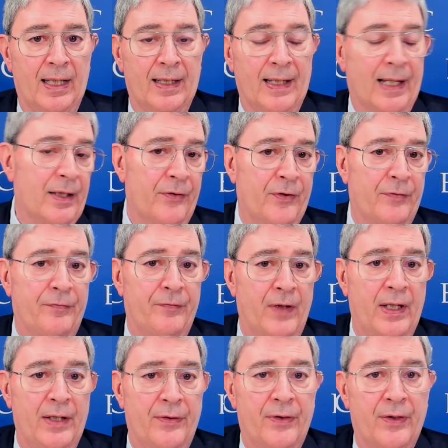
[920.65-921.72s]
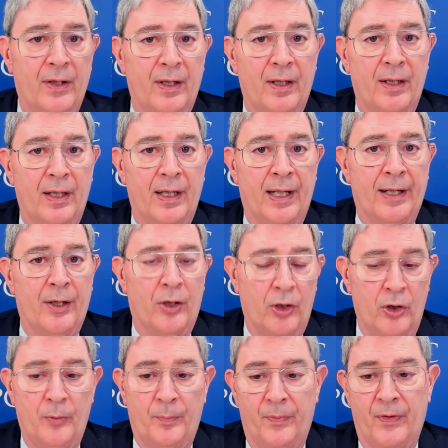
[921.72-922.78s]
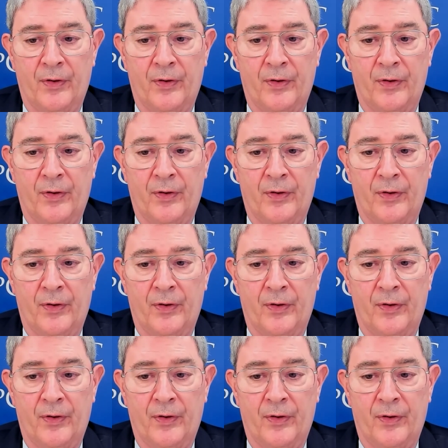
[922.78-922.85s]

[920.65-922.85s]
That is a faith and hope